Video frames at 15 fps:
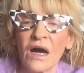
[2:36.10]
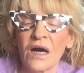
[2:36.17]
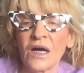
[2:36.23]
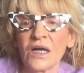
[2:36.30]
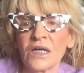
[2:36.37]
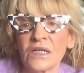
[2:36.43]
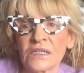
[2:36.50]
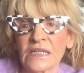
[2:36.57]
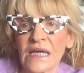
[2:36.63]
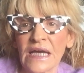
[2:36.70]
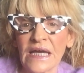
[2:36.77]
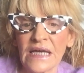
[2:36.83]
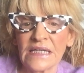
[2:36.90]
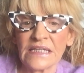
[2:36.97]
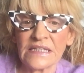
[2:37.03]
on
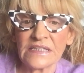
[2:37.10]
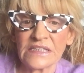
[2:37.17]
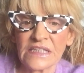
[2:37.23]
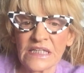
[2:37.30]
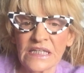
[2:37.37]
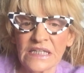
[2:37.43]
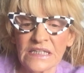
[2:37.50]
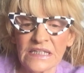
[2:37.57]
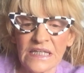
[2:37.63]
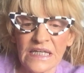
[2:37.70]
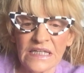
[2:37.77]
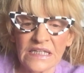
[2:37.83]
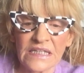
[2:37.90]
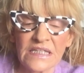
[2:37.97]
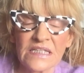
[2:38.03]
anything
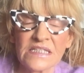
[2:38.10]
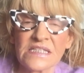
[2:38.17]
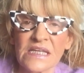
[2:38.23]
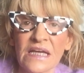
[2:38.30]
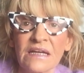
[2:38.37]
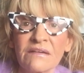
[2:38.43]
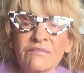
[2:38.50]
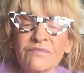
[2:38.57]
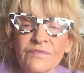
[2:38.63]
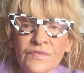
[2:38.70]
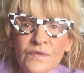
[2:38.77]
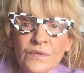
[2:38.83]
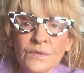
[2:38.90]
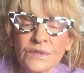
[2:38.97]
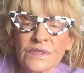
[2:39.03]
that is a
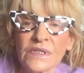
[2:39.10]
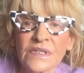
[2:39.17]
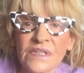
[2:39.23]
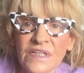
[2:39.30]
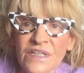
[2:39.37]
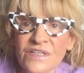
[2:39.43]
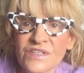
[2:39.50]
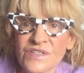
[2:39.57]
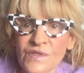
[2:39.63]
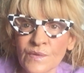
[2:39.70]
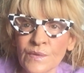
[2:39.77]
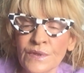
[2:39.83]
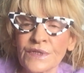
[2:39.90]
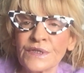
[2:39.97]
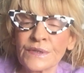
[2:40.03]
food
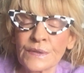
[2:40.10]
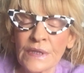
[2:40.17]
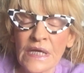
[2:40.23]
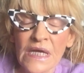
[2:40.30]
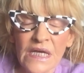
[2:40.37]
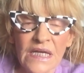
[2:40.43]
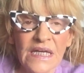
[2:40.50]
disorder.